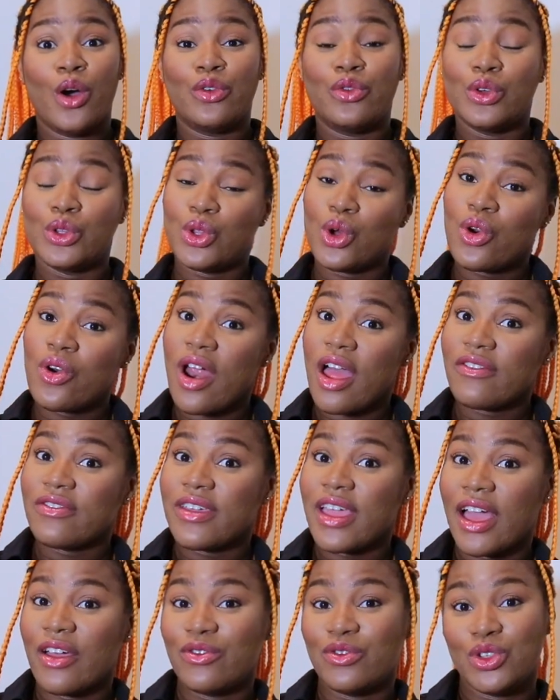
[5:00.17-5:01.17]

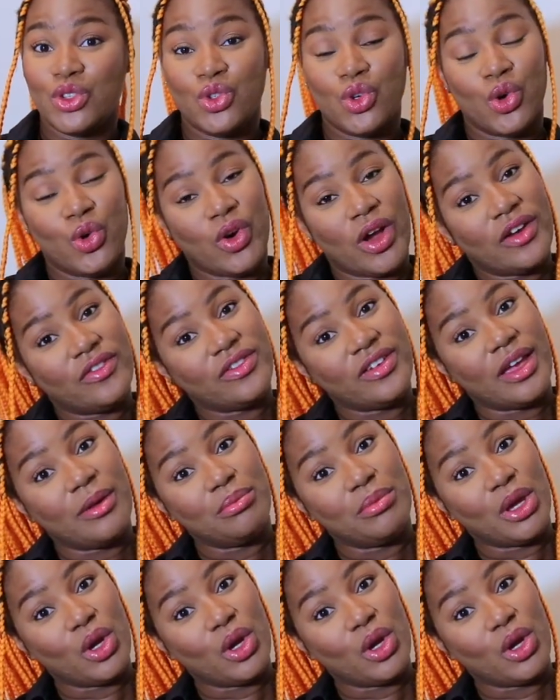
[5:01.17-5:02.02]
photography and videography and